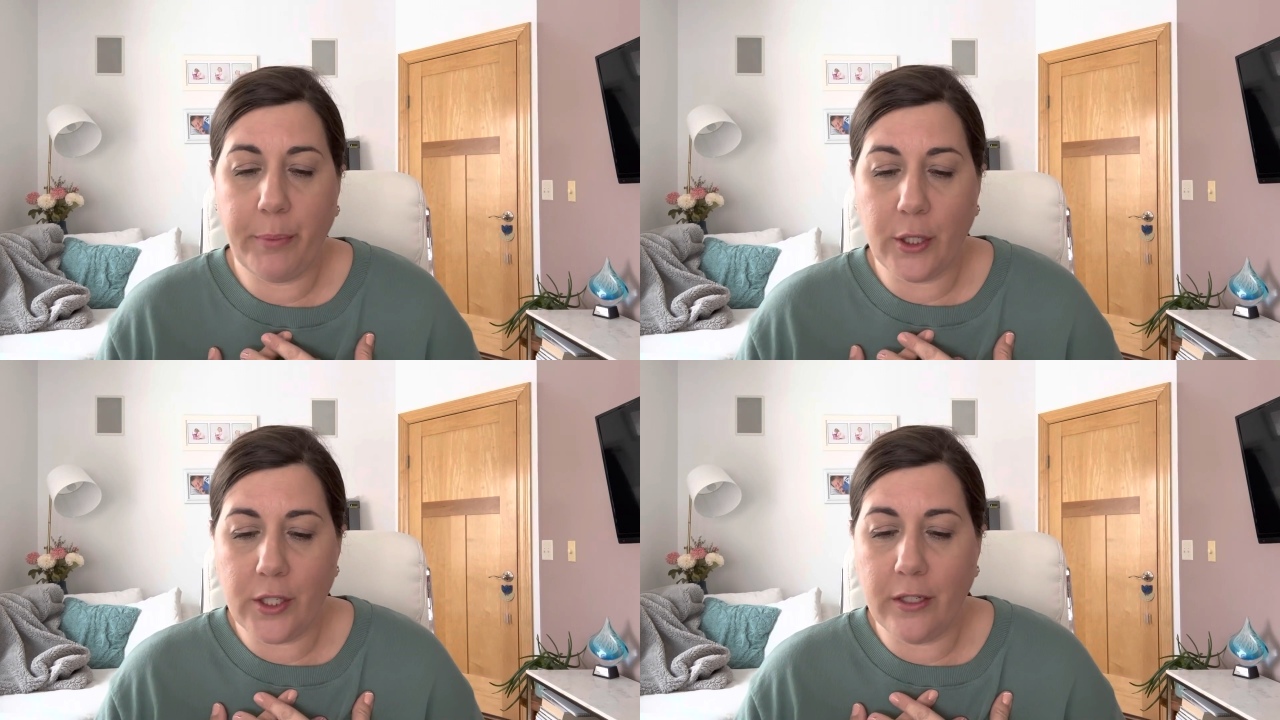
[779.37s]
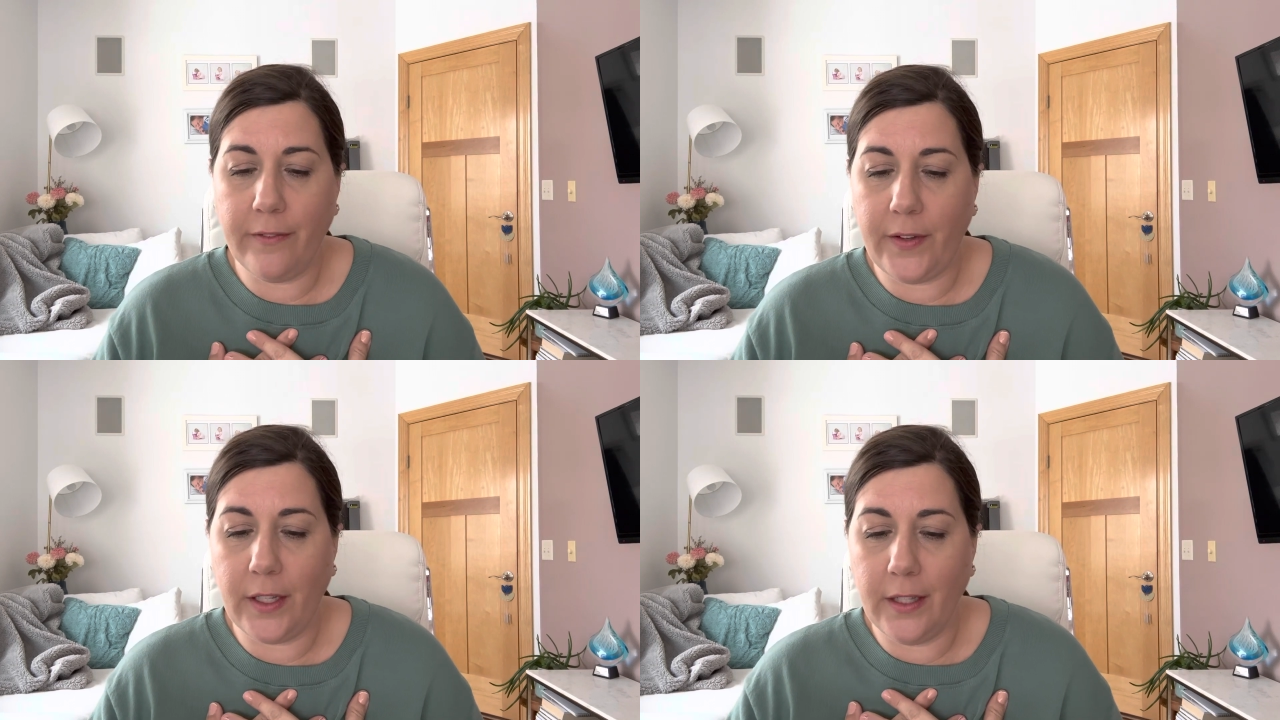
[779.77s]
personal
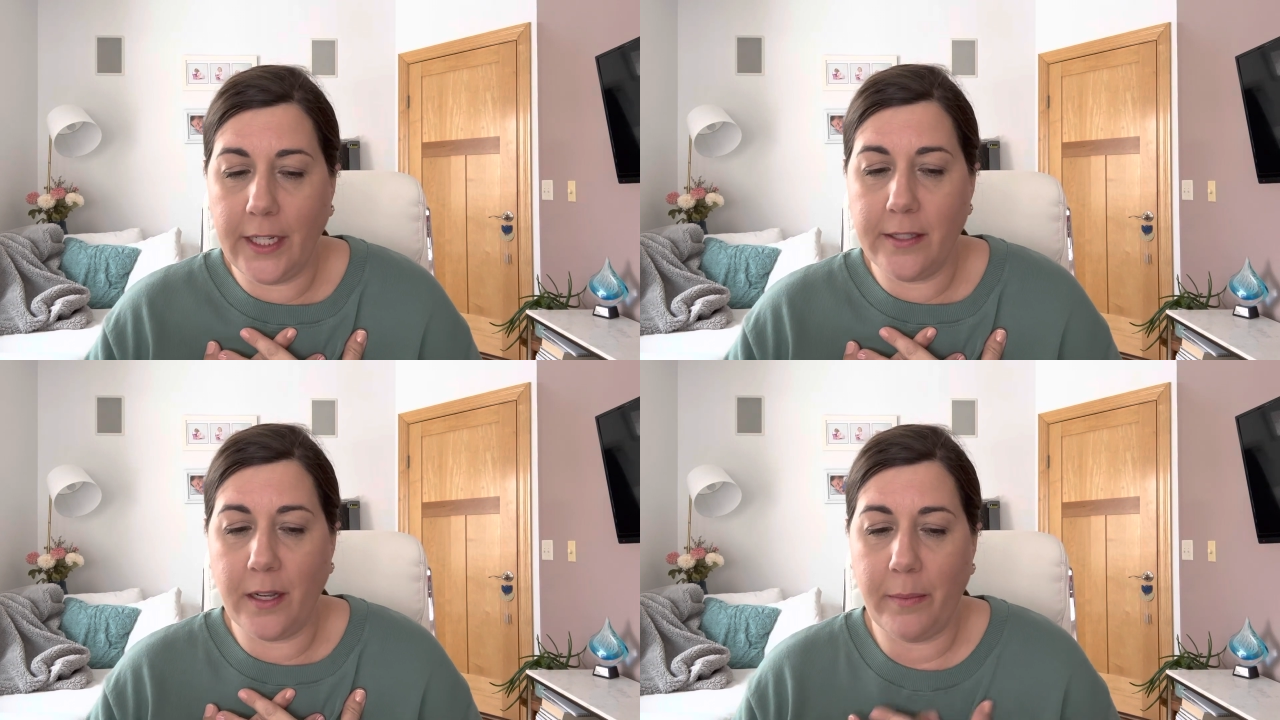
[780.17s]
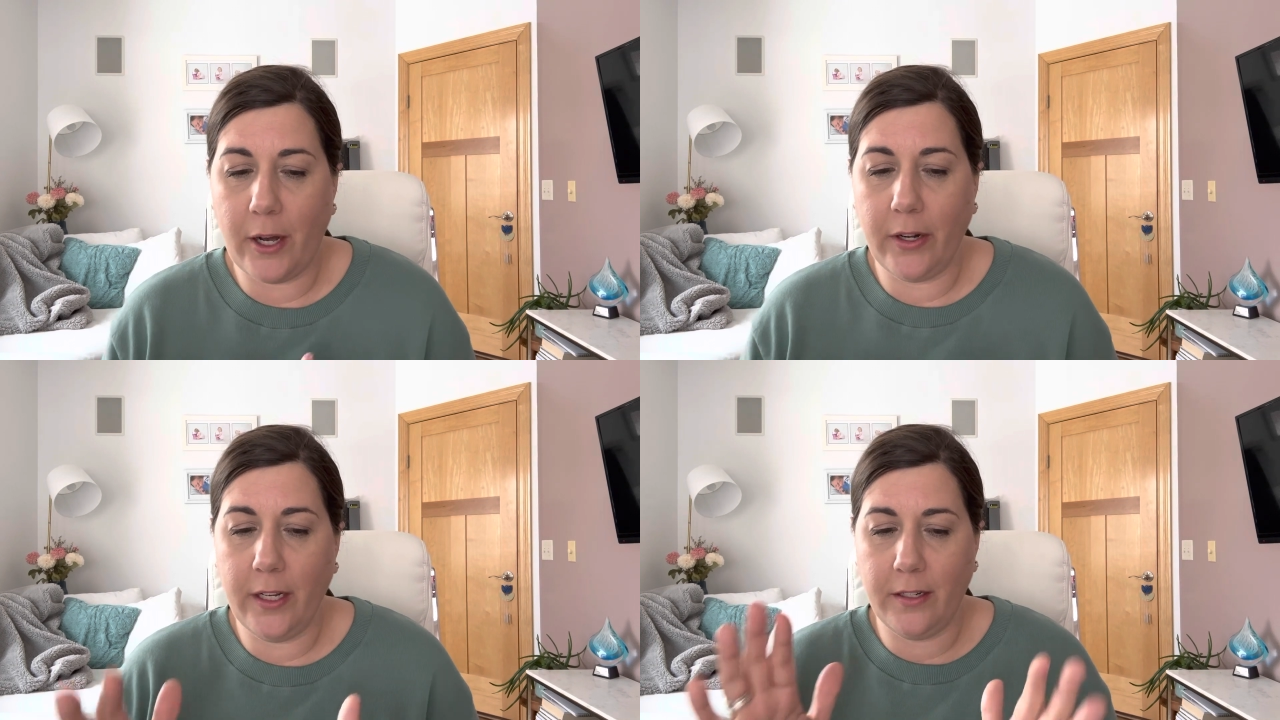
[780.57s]
feelings
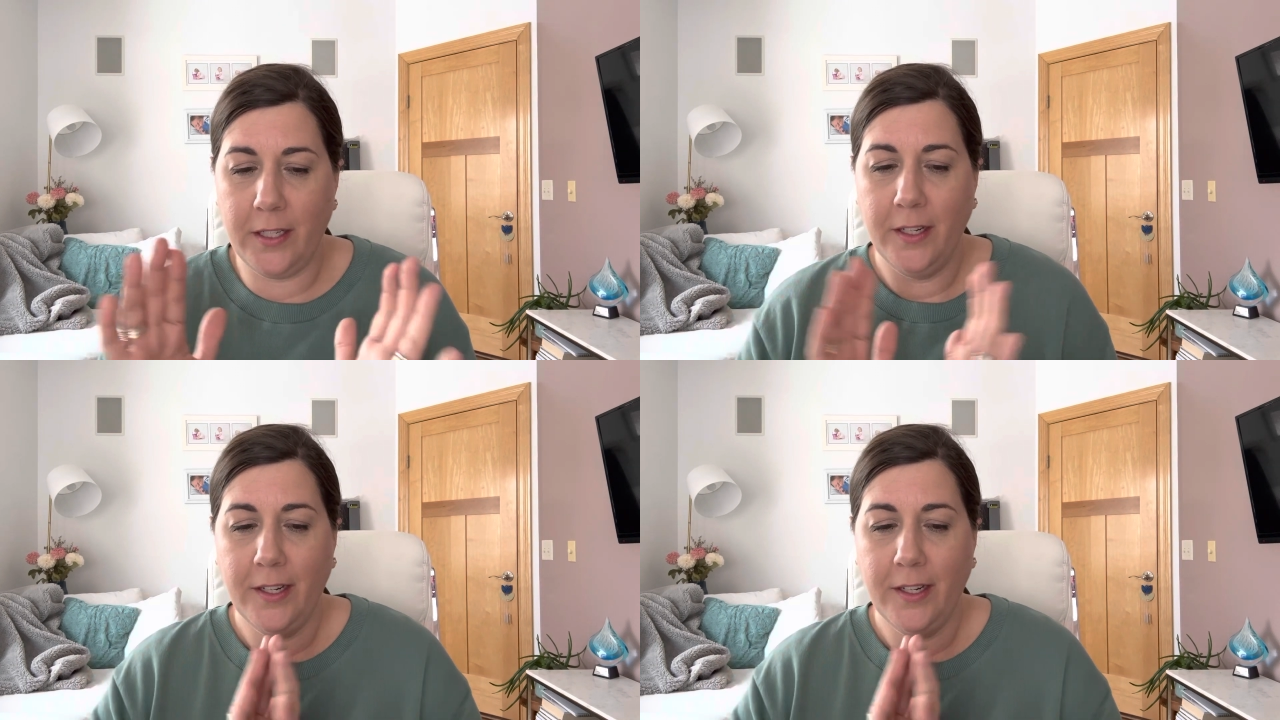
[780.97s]
about it.